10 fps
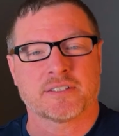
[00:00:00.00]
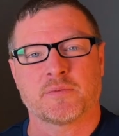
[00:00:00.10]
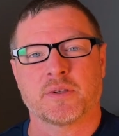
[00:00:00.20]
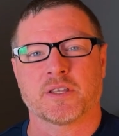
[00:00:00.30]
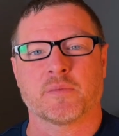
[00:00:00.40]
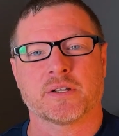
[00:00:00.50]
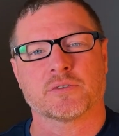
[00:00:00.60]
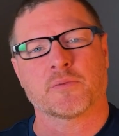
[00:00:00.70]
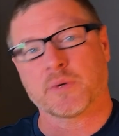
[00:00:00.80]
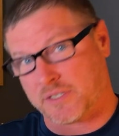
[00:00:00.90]
to be their
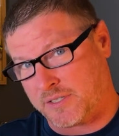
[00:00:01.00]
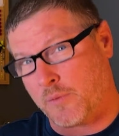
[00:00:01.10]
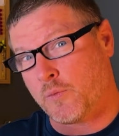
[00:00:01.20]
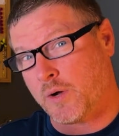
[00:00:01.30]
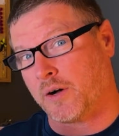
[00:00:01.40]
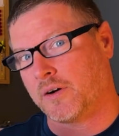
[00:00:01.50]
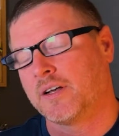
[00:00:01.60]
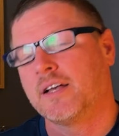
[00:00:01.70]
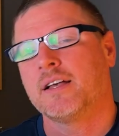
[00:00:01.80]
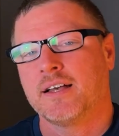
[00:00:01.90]
mentor, but some will.
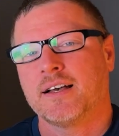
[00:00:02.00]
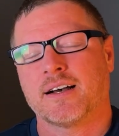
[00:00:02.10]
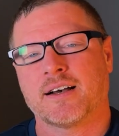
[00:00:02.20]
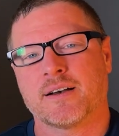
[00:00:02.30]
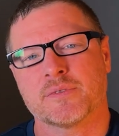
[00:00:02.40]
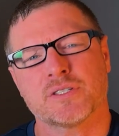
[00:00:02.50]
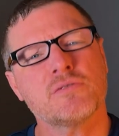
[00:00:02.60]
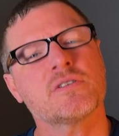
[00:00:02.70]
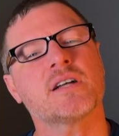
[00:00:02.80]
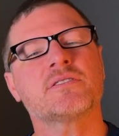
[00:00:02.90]

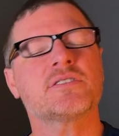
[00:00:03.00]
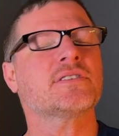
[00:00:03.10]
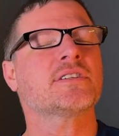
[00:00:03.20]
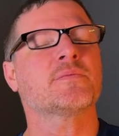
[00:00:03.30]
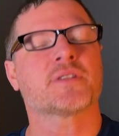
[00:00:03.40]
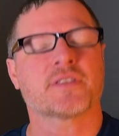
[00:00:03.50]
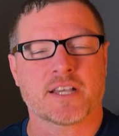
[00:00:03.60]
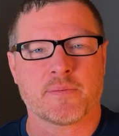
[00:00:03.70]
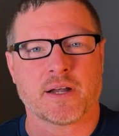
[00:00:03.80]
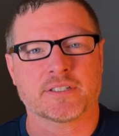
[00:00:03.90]
So just something to
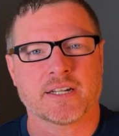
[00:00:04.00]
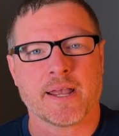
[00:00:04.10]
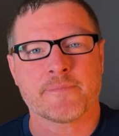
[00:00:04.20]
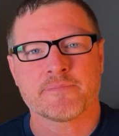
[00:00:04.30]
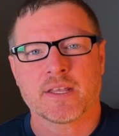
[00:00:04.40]
think about today.